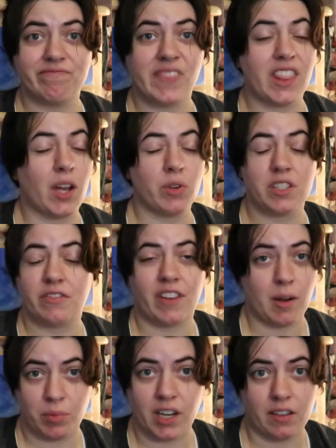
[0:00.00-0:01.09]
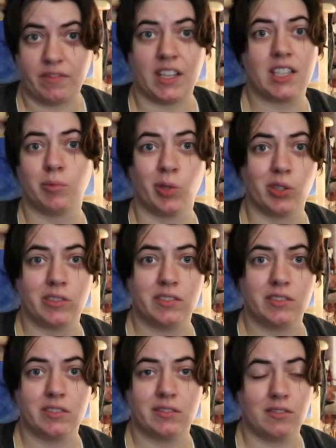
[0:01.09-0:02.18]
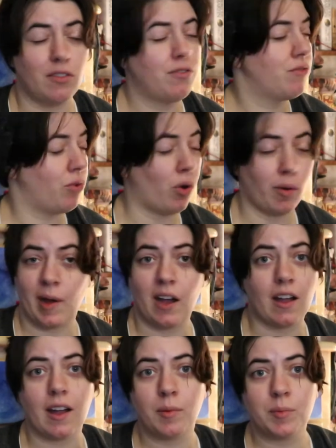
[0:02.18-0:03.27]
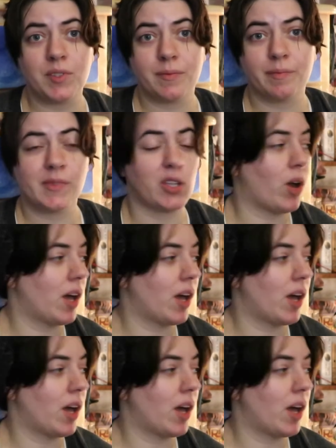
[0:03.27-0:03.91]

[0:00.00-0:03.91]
there was fabric available for mock-ups so